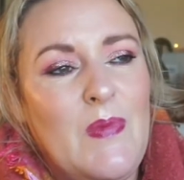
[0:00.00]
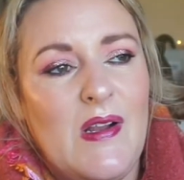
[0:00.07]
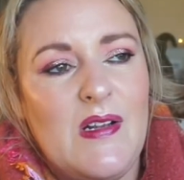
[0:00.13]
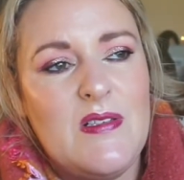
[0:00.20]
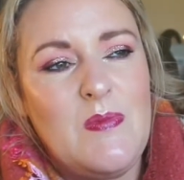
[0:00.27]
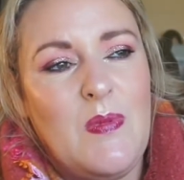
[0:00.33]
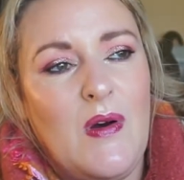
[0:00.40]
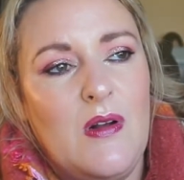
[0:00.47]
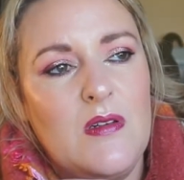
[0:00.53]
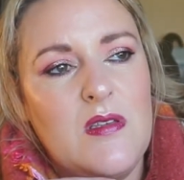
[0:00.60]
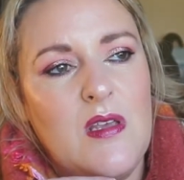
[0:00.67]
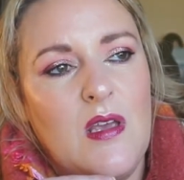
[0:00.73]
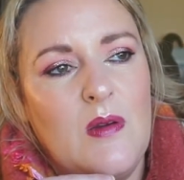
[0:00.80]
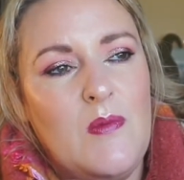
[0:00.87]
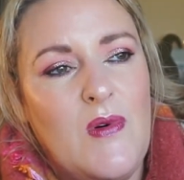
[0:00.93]
Bell's
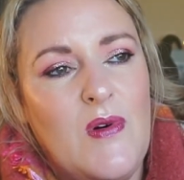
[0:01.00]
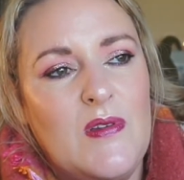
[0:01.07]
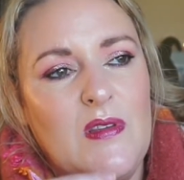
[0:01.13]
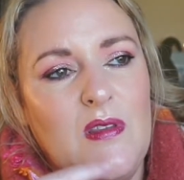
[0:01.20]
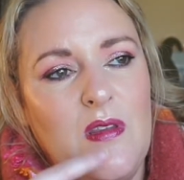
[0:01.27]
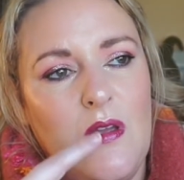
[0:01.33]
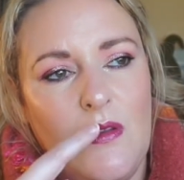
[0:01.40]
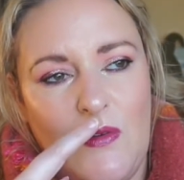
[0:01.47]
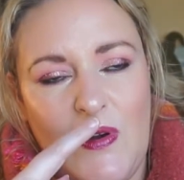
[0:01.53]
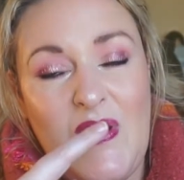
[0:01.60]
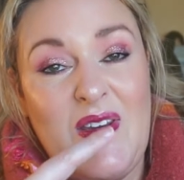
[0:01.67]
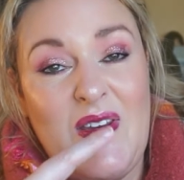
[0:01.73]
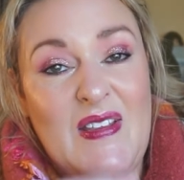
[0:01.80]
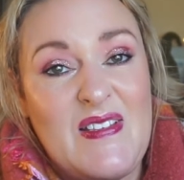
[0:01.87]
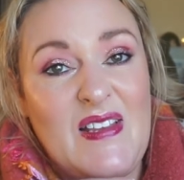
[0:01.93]
palsy on more than the other?
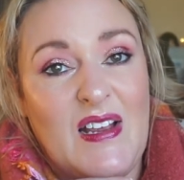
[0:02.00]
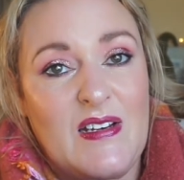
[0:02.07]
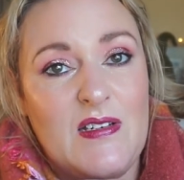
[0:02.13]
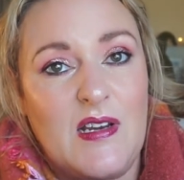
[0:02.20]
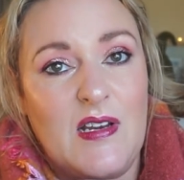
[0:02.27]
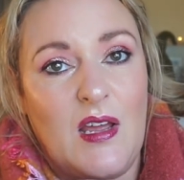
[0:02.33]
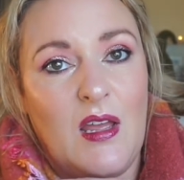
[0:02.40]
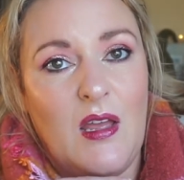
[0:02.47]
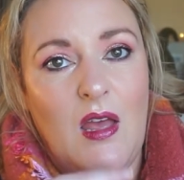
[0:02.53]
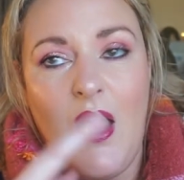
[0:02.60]
It is actually.